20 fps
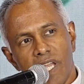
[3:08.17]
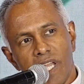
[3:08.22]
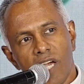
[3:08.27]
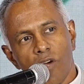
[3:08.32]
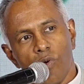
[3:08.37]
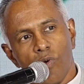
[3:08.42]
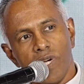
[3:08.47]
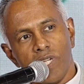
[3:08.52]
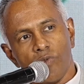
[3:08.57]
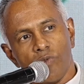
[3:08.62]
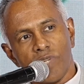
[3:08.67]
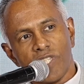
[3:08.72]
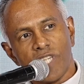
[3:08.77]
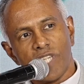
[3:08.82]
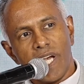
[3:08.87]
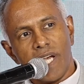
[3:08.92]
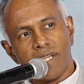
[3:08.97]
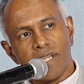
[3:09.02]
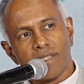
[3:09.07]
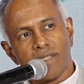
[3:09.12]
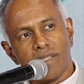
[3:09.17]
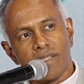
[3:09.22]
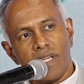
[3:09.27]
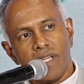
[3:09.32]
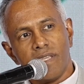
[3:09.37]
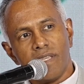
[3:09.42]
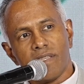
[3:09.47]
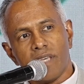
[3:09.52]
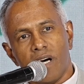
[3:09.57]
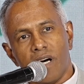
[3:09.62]
Liquid, which has
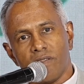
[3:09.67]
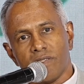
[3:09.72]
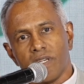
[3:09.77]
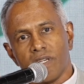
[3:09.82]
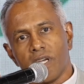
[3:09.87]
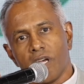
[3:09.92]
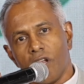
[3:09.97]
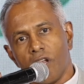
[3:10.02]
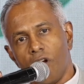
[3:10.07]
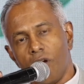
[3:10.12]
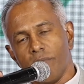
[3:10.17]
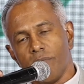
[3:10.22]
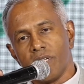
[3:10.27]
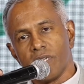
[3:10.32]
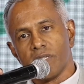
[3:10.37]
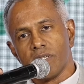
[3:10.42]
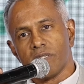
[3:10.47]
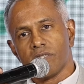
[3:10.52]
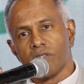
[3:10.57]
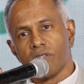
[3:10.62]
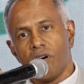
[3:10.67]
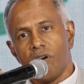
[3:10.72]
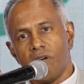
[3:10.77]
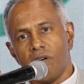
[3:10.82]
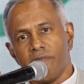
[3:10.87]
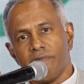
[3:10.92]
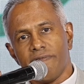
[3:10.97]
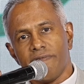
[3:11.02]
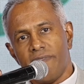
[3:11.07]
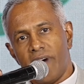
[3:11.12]
30,000 kilometers
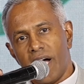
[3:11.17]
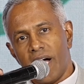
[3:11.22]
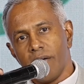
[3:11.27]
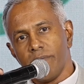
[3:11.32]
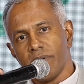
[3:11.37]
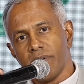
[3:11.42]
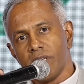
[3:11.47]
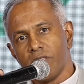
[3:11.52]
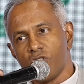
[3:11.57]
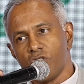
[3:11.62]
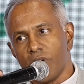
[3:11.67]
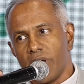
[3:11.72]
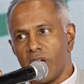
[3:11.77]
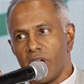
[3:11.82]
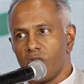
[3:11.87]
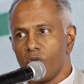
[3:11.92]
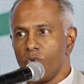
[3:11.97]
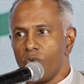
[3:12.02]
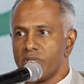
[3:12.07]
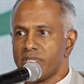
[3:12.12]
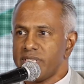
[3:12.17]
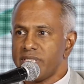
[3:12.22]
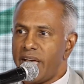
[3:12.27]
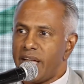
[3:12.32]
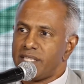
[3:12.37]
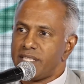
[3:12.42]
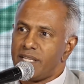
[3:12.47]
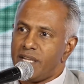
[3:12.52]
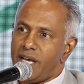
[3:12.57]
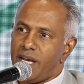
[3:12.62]
of fiber together with
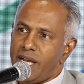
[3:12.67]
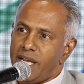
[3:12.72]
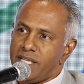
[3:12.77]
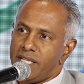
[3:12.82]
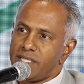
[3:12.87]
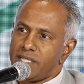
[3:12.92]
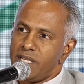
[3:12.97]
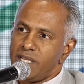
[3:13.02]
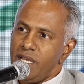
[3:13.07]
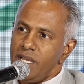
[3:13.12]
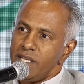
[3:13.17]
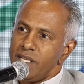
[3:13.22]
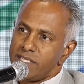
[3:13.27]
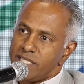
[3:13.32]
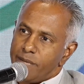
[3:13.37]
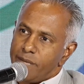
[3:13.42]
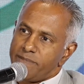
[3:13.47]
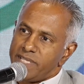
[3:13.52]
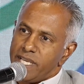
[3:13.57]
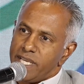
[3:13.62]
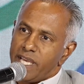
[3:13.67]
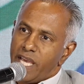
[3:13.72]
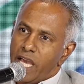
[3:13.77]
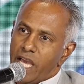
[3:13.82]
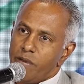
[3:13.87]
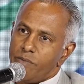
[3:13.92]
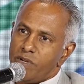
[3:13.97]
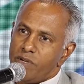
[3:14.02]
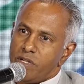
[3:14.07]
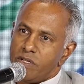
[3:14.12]
satellite, subsea
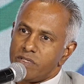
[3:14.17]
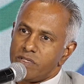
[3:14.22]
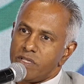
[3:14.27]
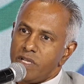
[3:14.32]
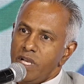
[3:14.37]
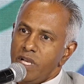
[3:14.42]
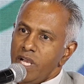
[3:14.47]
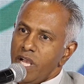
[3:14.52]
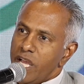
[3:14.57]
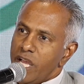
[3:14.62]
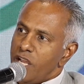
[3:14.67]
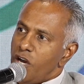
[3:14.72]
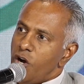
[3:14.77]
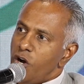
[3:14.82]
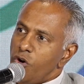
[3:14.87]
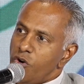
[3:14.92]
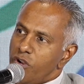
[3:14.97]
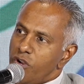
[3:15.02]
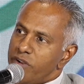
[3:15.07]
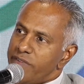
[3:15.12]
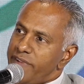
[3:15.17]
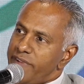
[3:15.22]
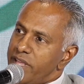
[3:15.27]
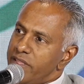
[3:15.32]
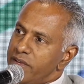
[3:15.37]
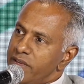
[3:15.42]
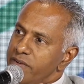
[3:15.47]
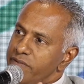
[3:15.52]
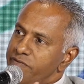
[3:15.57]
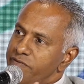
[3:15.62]
cables, and a whole lot of
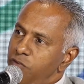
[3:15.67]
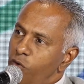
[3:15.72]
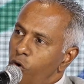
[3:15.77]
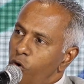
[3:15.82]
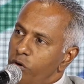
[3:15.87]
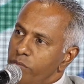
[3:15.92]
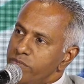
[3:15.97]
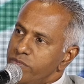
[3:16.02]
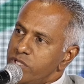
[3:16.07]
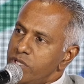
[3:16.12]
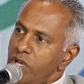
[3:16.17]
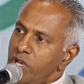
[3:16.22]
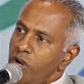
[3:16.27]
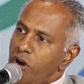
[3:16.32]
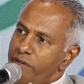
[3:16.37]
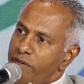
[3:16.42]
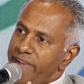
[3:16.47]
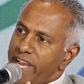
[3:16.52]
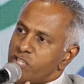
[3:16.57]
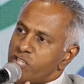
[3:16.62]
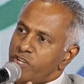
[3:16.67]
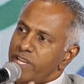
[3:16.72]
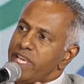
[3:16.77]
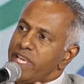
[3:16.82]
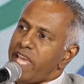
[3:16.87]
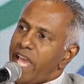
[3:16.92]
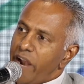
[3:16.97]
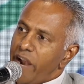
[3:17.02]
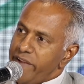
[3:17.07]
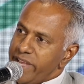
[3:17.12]
other forms of actually
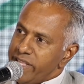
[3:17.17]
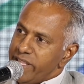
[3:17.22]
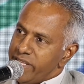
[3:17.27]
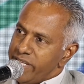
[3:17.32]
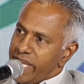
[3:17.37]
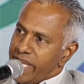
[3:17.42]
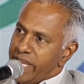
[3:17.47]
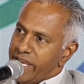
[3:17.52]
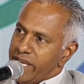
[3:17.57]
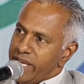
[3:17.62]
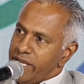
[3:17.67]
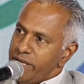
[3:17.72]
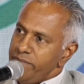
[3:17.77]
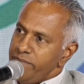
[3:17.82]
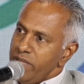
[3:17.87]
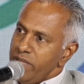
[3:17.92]
carrying the data.